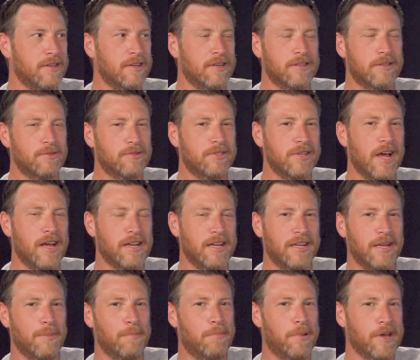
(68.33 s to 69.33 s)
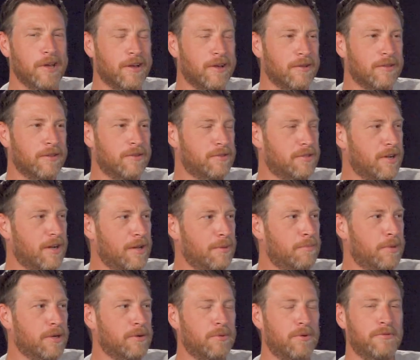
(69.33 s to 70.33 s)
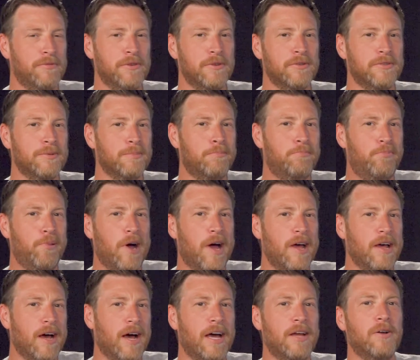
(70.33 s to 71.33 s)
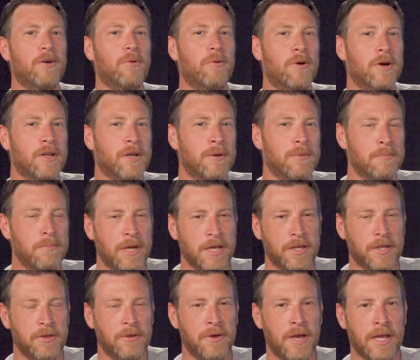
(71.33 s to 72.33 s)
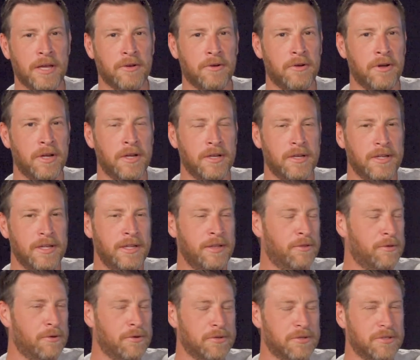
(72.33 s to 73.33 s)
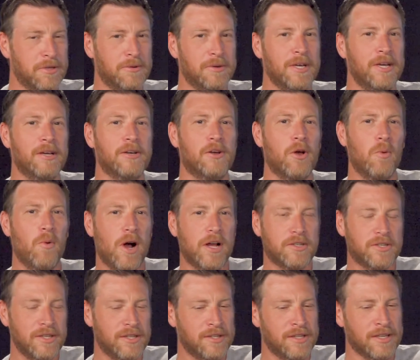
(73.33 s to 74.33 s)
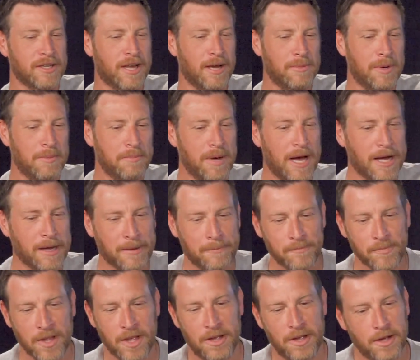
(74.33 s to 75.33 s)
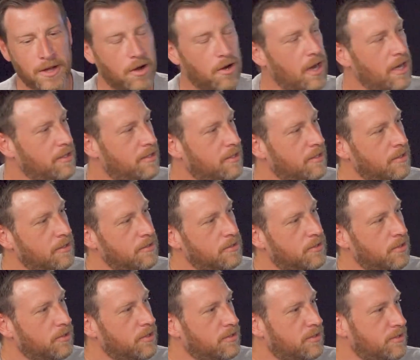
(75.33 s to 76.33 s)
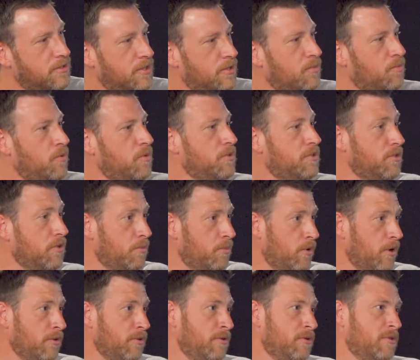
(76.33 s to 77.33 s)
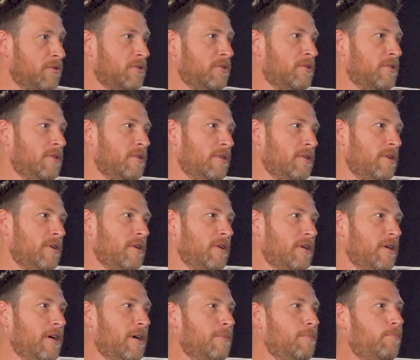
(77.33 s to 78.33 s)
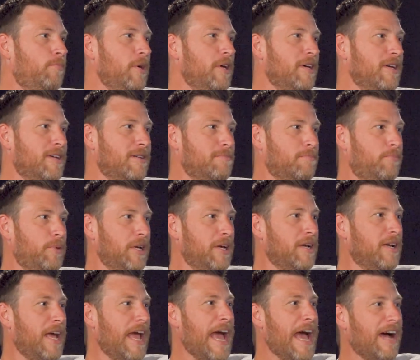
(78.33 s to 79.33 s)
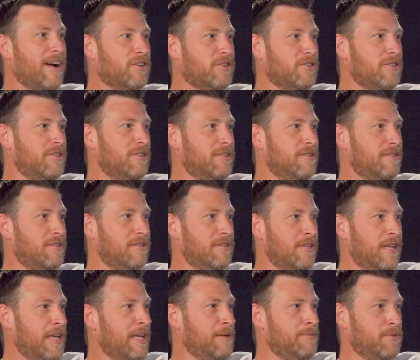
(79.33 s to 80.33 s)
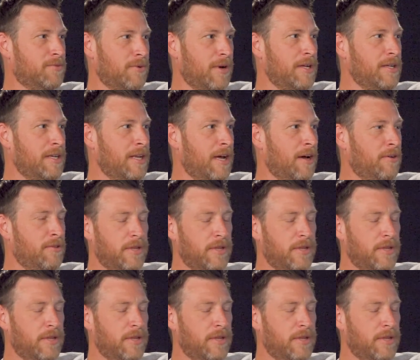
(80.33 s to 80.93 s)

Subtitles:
There's not any big reveals, but I don't want to make you angry either. So go watch it and then come on back. All right. So this is the Russo Brothers. Big action names right now. They